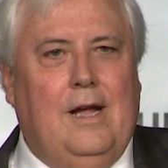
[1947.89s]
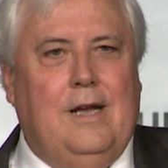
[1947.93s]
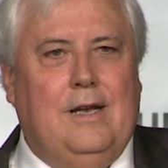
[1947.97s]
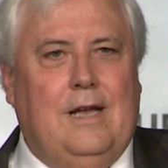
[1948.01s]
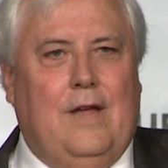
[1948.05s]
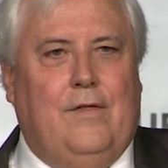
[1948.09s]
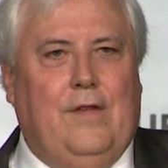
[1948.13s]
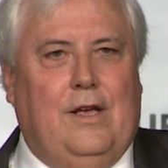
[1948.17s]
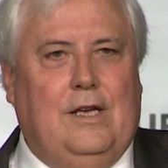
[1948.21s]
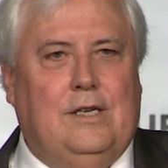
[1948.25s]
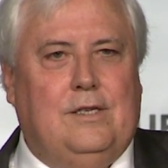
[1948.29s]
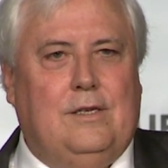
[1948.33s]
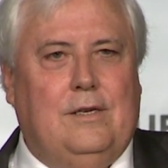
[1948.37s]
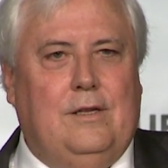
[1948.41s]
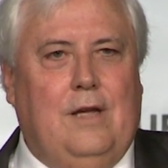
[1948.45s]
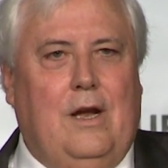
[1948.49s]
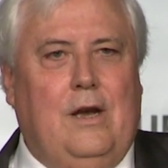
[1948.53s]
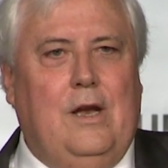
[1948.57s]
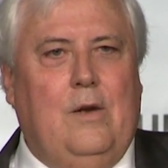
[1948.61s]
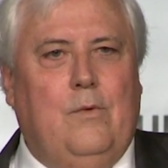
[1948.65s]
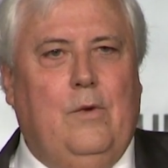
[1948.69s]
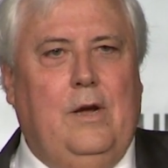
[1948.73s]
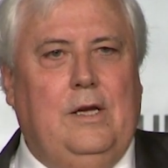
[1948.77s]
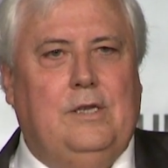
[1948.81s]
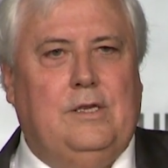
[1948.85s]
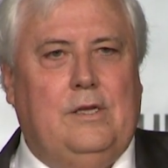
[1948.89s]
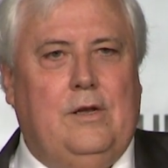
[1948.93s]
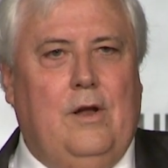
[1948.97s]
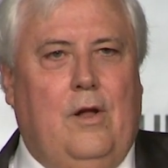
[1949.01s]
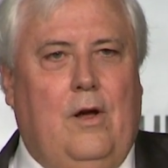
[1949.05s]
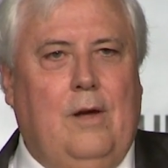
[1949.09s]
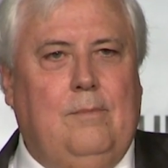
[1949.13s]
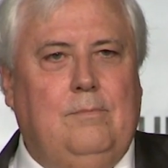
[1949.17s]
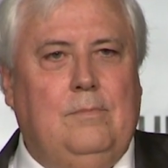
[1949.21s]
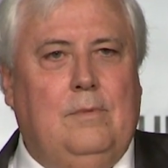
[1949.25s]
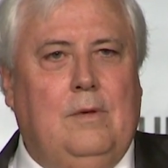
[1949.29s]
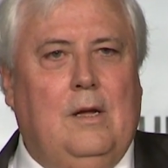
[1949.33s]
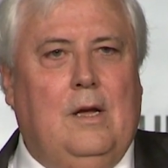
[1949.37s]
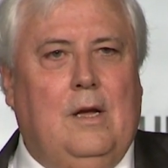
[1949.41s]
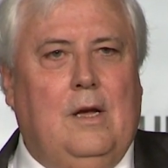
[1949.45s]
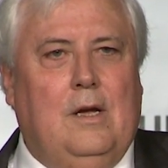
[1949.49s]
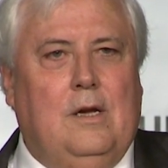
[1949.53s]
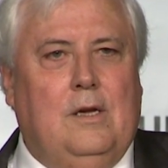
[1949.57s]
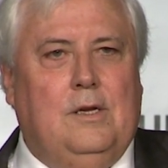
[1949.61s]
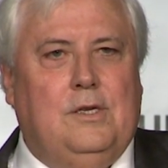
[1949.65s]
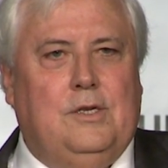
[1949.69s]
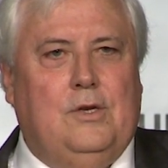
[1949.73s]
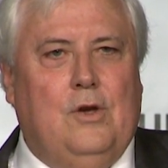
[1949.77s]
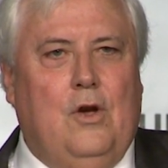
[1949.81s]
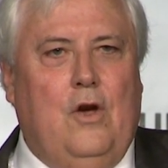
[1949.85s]
The only reason I'm
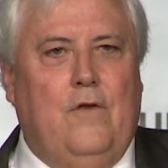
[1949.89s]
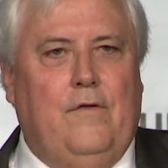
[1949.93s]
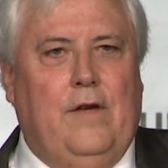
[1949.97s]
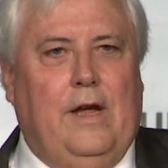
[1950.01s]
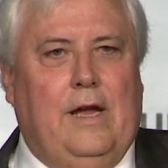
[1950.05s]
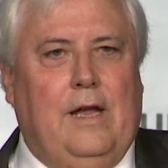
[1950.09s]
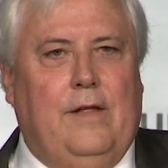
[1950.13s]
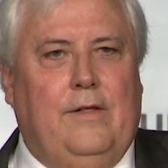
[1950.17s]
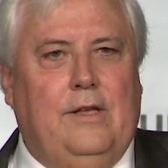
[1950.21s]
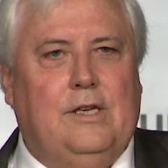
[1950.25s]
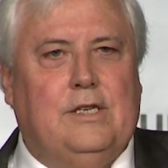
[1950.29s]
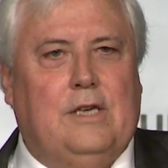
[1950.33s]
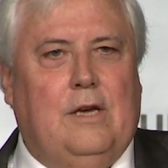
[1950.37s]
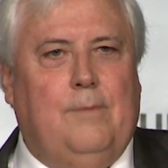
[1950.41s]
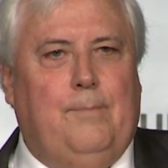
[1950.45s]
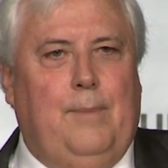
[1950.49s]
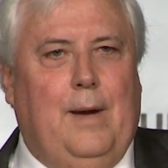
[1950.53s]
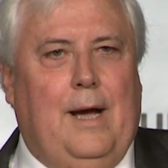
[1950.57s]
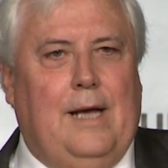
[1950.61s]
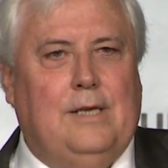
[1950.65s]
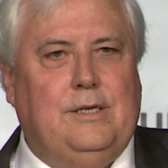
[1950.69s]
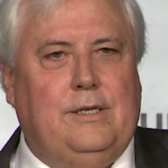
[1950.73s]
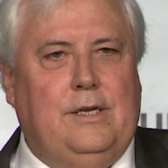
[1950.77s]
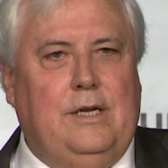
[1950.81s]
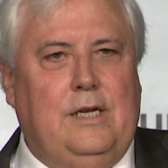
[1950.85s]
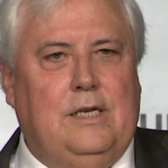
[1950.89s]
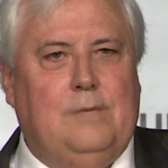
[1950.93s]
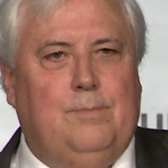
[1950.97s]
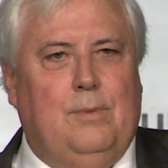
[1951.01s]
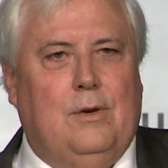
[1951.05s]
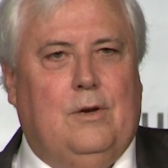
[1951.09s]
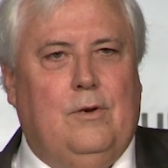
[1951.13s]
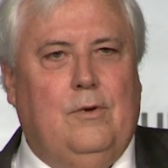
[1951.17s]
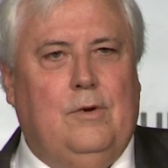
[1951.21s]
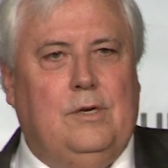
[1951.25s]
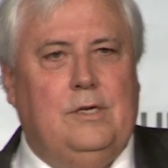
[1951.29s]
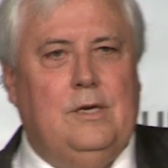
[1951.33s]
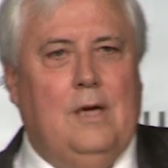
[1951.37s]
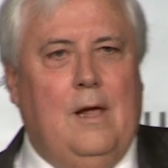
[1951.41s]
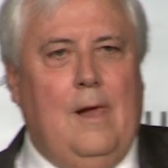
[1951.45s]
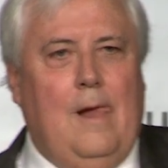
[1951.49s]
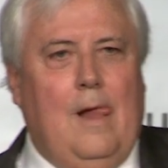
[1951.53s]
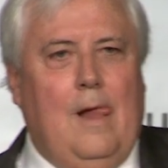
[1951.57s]
serving in this capacity is because